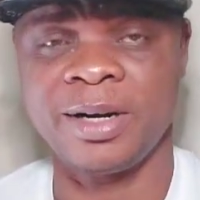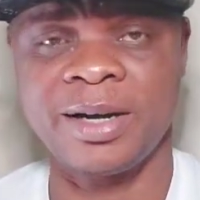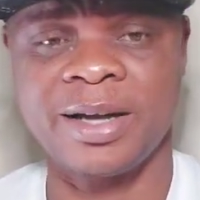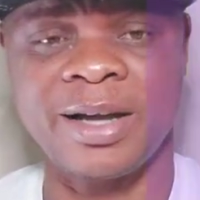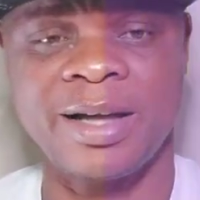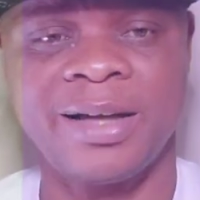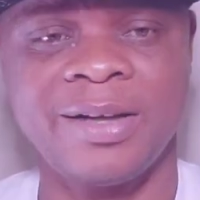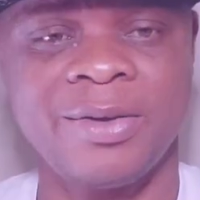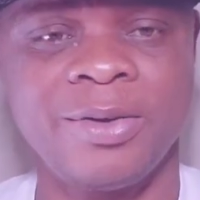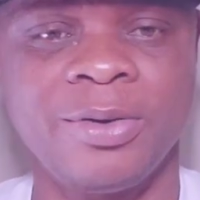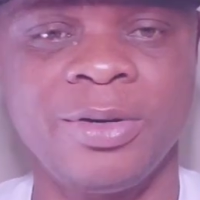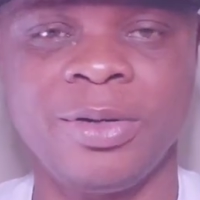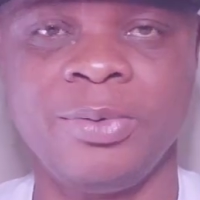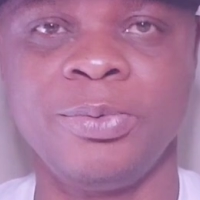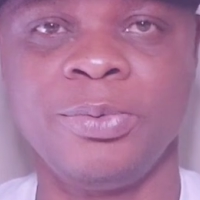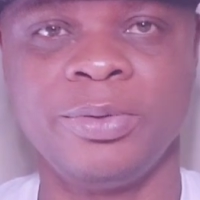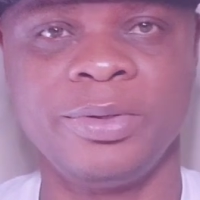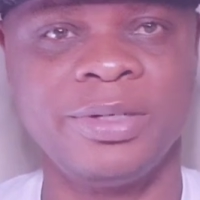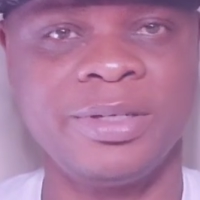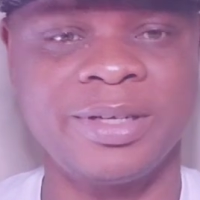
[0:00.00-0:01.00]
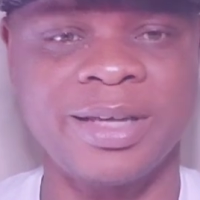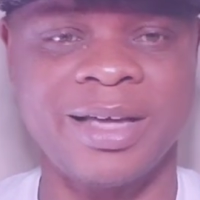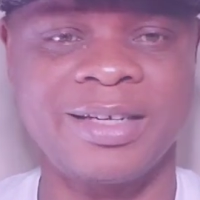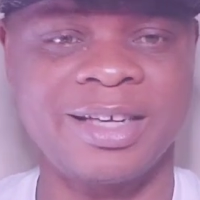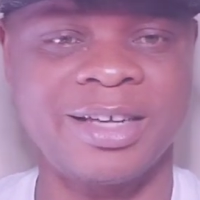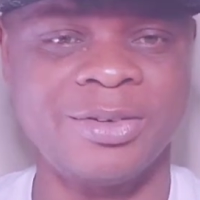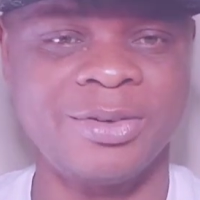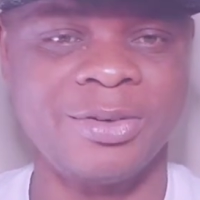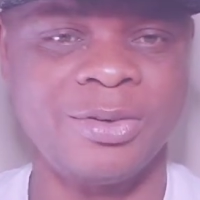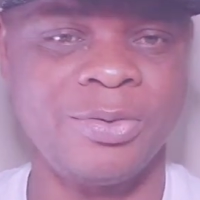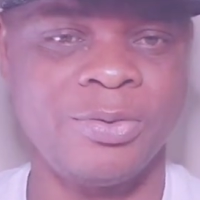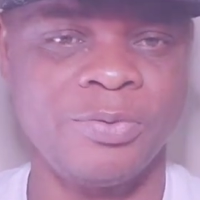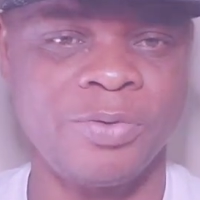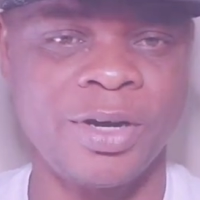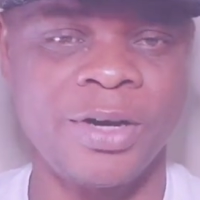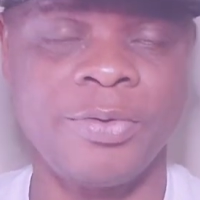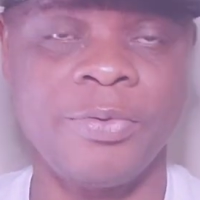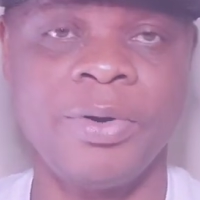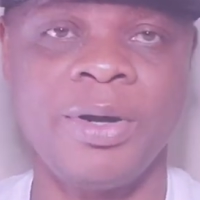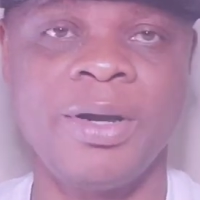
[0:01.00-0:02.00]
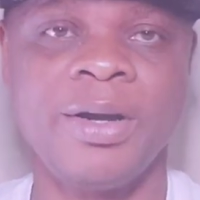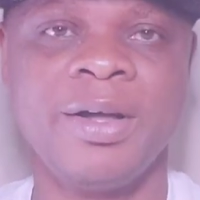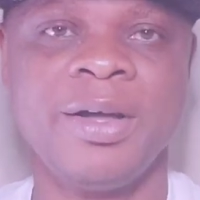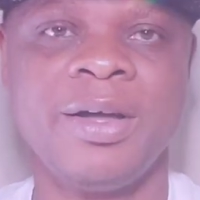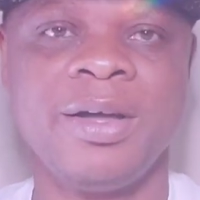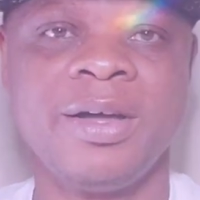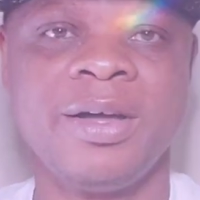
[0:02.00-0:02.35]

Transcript: America. Hollywood, these guys are doing very well.